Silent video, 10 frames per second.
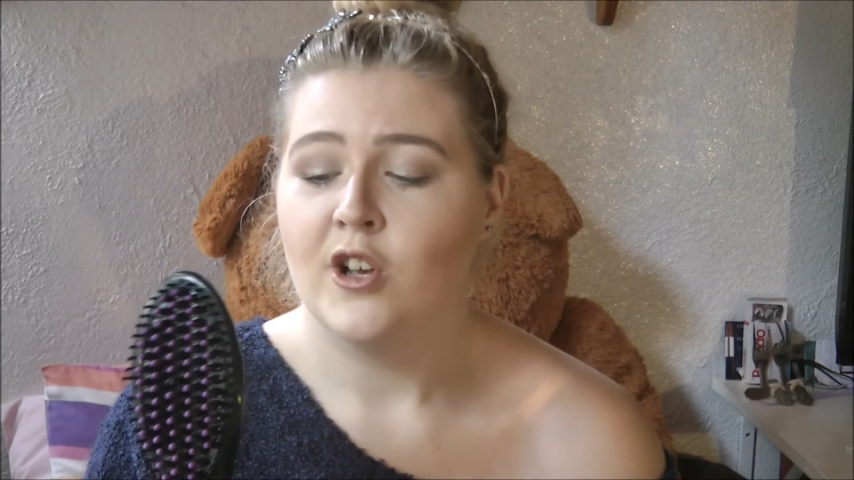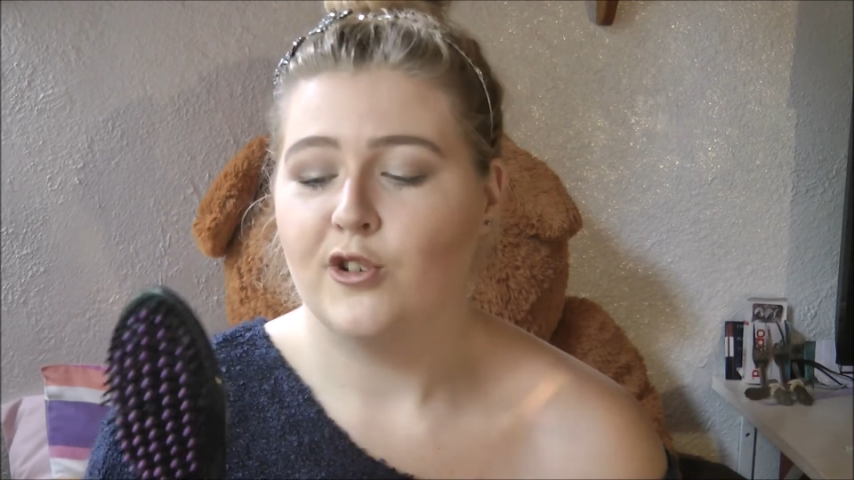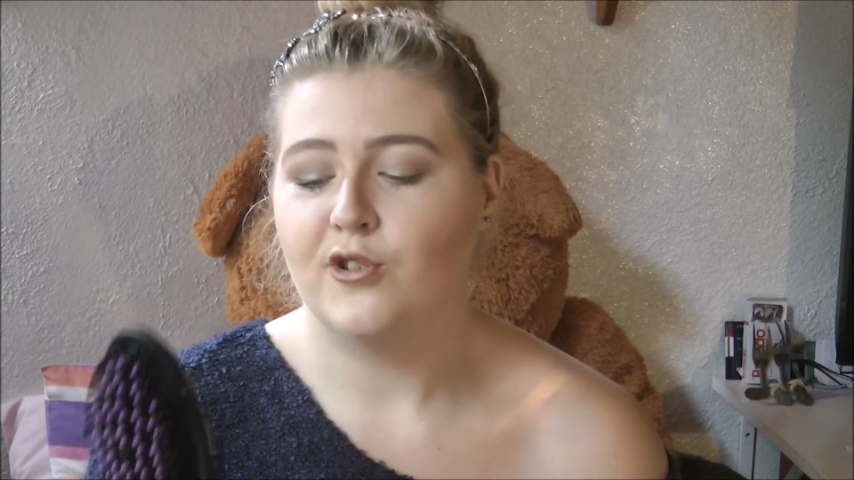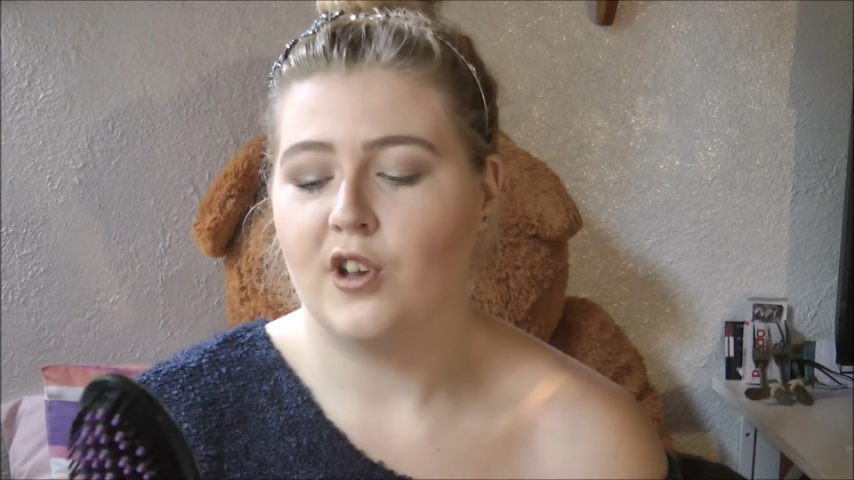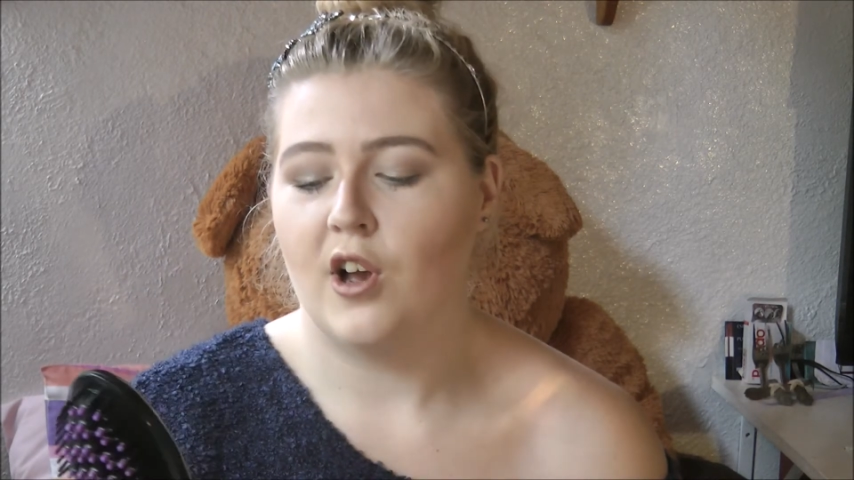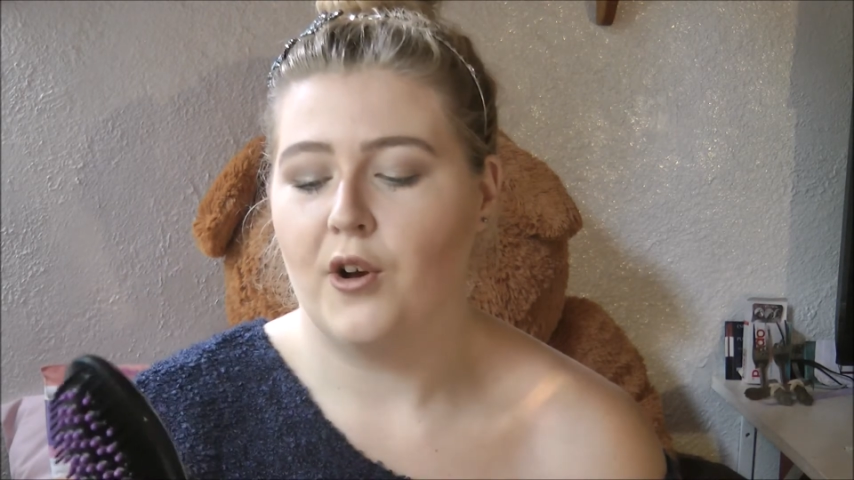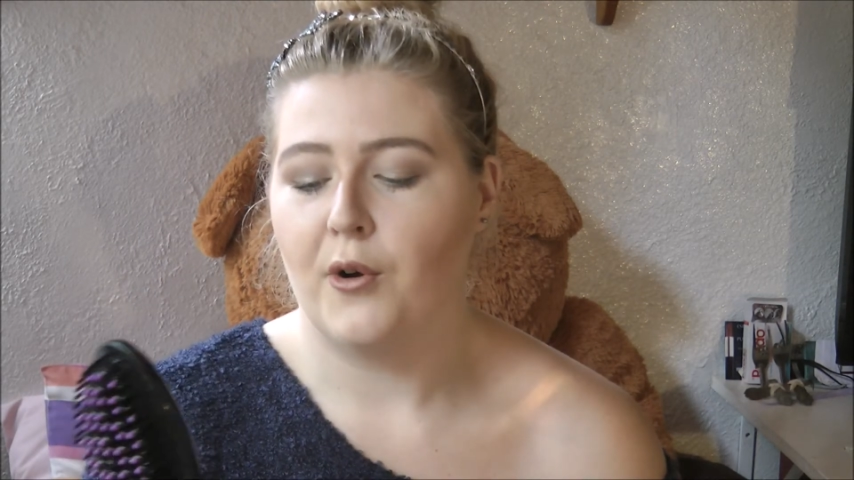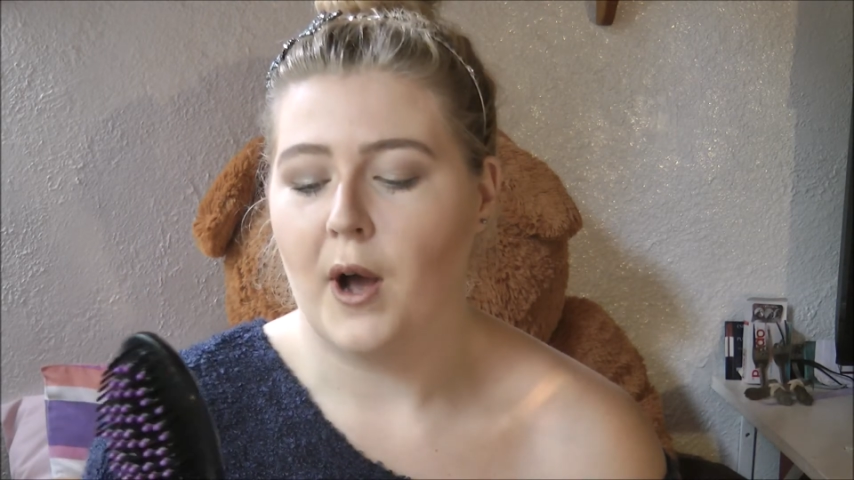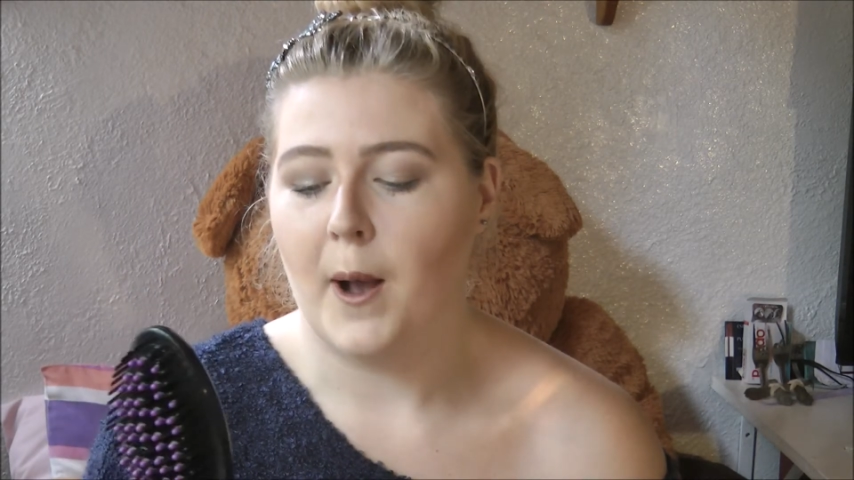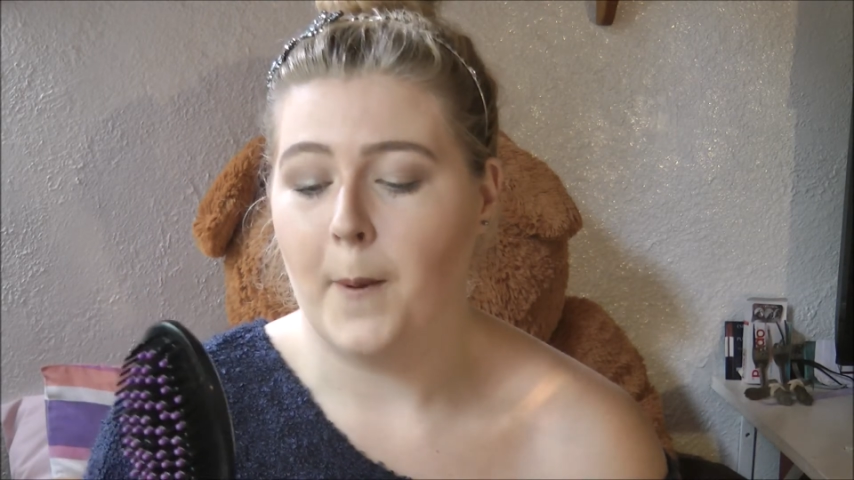
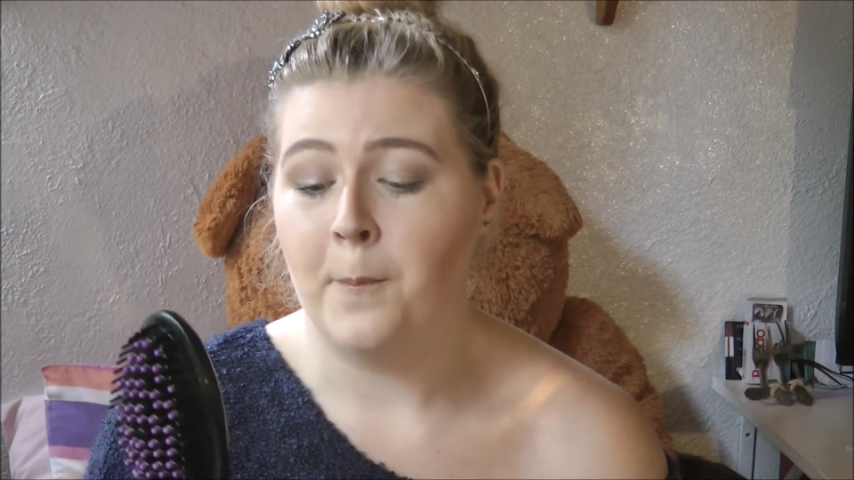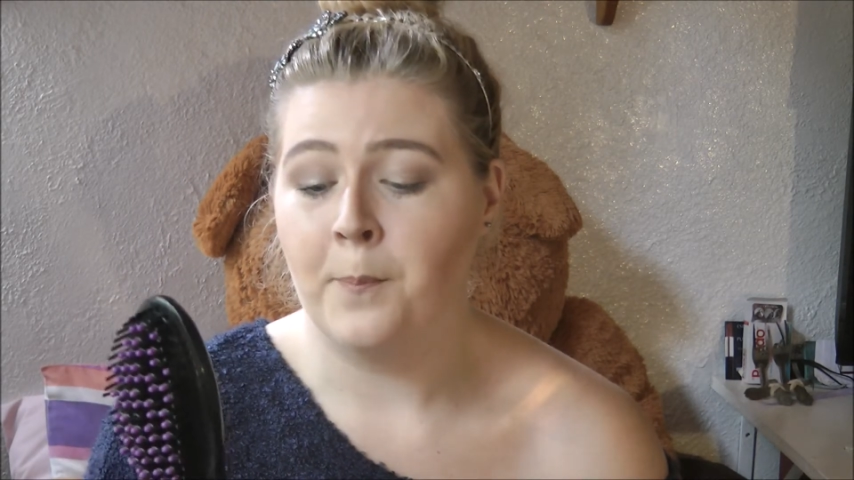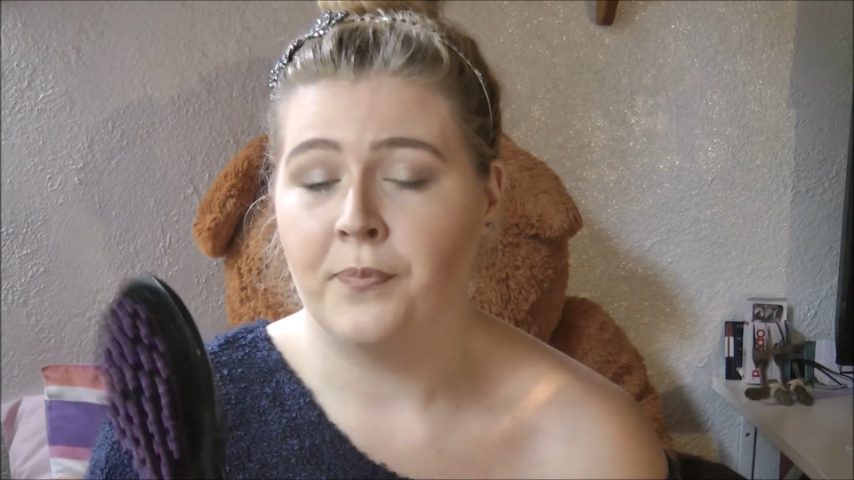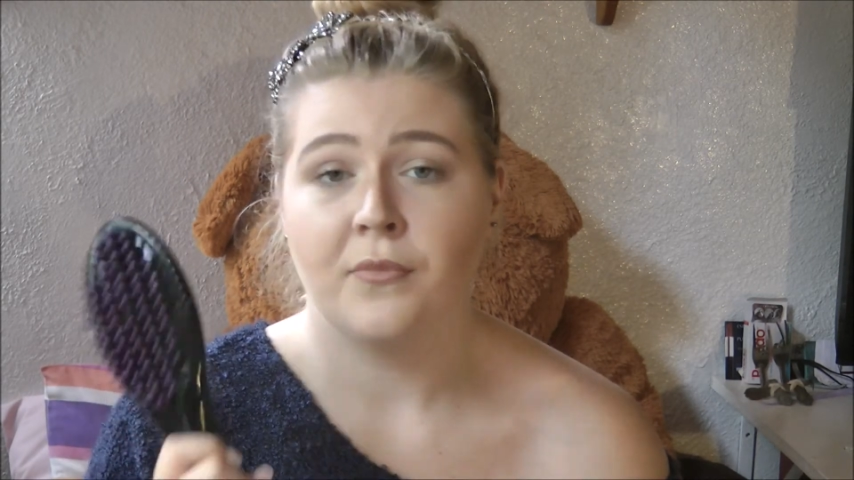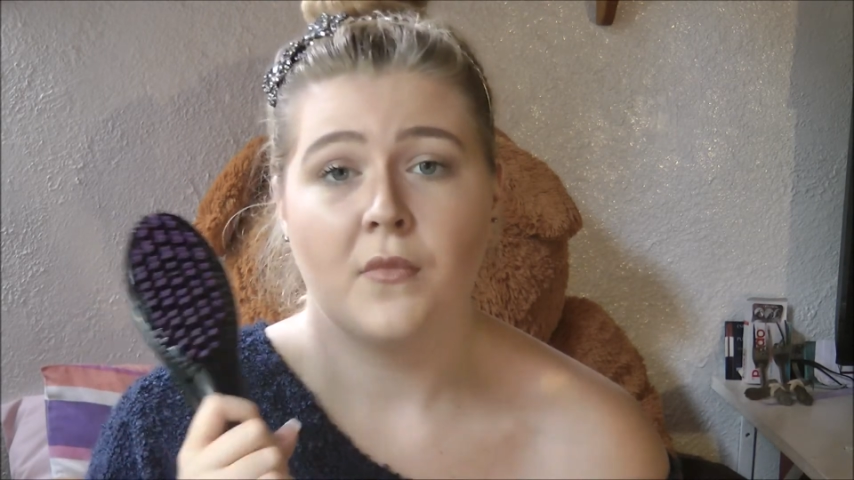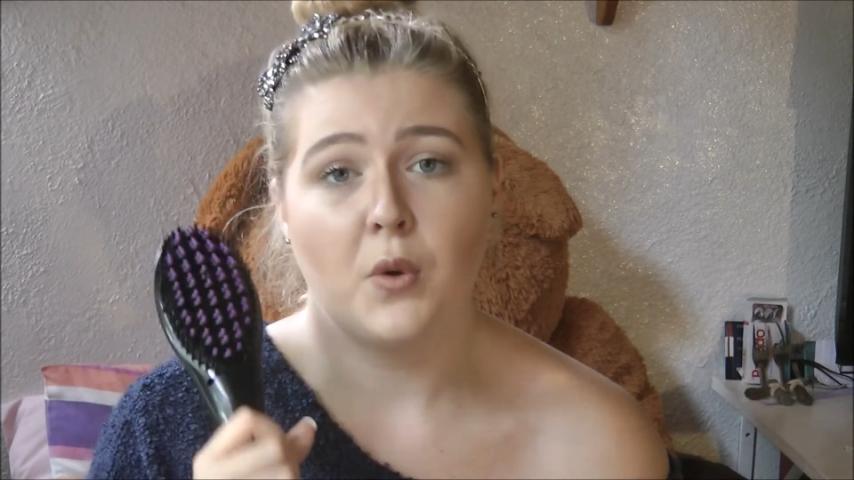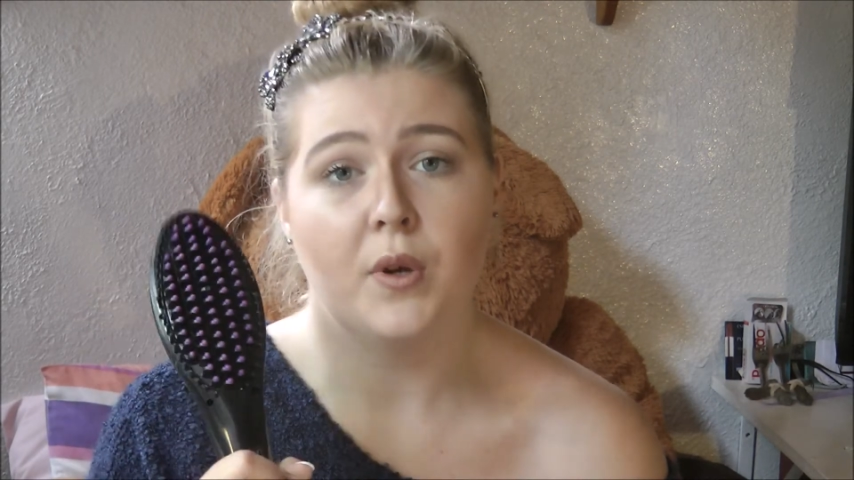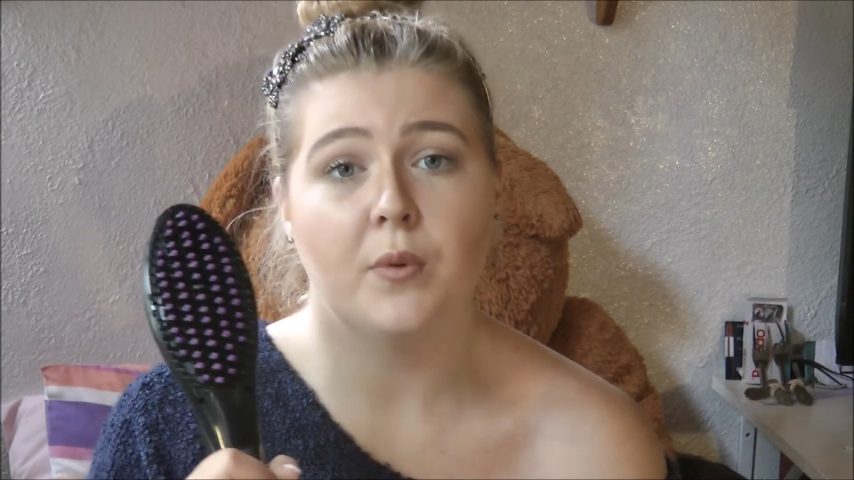So we